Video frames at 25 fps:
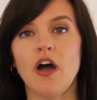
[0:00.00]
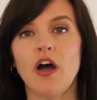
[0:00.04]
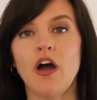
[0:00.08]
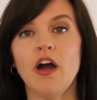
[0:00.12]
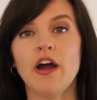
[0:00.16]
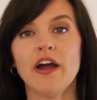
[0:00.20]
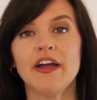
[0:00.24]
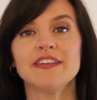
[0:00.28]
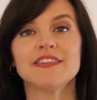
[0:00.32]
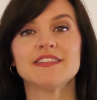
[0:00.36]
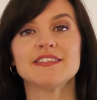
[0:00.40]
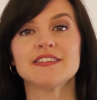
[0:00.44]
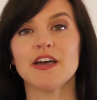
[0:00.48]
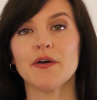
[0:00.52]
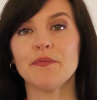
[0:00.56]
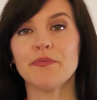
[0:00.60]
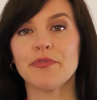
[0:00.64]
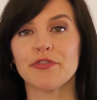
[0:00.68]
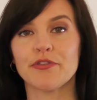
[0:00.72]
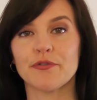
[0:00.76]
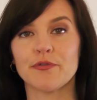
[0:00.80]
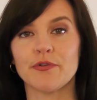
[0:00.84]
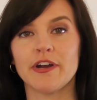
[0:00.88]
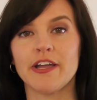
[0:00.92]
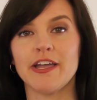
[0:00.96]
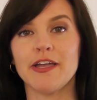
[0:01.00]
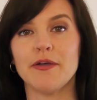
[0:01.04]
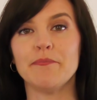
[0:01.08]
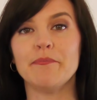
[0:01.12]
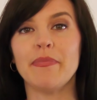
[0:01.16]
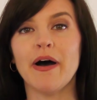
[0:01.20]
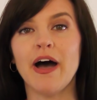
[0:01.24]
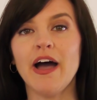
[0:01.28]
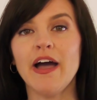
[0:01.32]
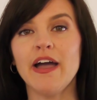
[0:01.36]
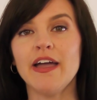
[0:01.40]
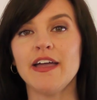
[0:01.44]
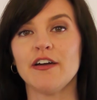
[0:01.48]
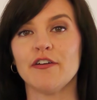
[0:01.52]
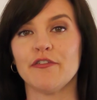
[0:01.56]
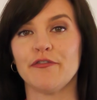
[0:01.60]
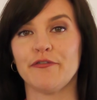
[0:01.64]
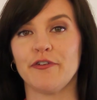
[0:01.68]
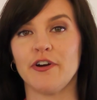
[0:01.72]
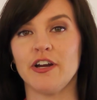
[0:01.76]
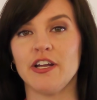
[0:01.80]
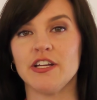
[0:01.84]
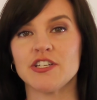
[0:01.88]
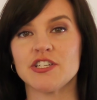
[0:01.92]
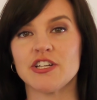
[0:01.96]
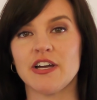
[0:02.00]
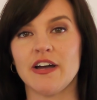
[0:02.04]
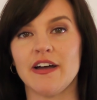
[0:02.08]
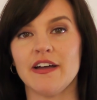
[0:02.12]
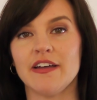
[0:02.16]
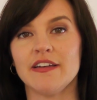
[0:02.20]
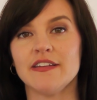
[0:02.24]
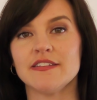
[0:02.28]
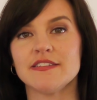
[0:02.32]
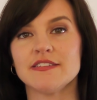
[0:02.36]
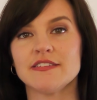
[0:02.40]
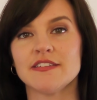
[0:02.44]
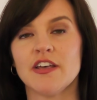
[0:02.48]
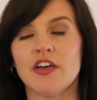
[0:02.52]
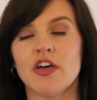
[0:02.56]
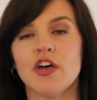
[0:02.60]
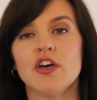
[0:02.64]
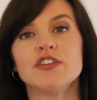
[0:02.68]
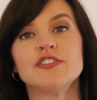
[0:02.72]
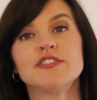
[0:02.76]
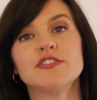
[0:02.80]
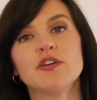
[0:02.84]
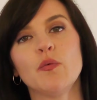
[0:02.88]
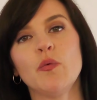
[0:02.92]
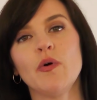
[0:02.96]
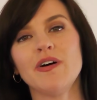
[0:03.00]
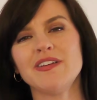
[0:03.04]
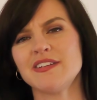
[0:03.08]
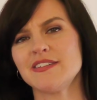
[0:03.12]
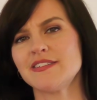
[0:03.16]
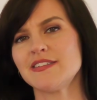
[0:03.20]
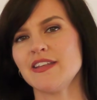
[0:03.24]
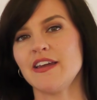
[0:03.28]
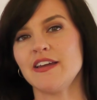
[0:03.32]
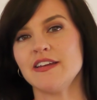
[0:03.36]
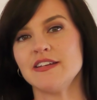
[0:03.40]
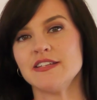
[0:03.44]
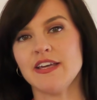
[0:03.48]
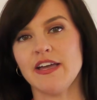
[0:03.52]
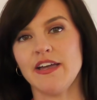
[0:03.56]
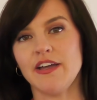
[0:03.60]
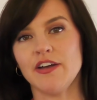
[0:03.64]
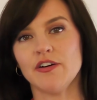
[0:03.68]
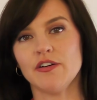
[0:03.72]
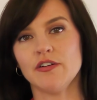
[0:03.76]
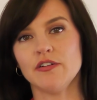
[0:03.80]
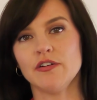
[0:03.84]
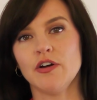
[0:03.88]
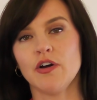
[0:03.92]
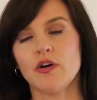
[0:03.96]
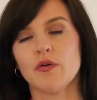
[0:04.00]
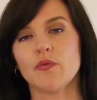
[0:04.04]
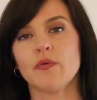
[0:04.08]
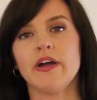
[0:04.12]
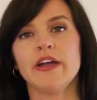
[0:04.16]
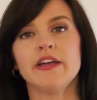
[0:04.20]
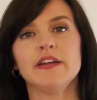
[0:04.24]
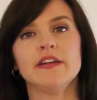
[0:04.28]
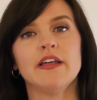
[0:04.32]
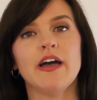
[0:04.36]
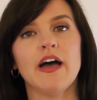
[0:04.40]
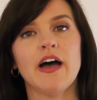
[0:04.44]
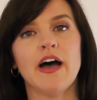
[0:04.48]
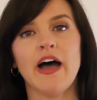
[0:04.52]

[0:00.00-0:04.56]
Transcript: All right, step 3, buying a franchise. So what does that entail, right?